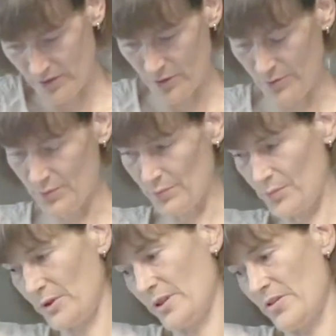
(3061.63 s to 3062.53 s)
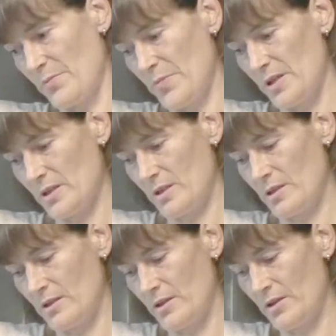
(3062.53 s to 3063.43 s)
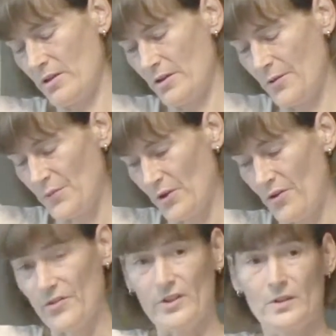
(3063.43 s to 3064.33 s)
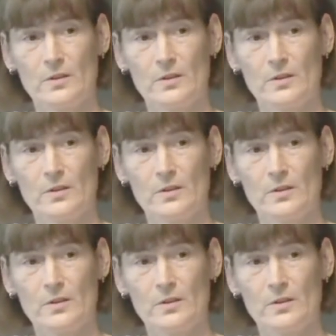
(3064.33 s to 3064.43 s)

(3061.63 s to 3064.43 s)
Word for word: When you put in the piston of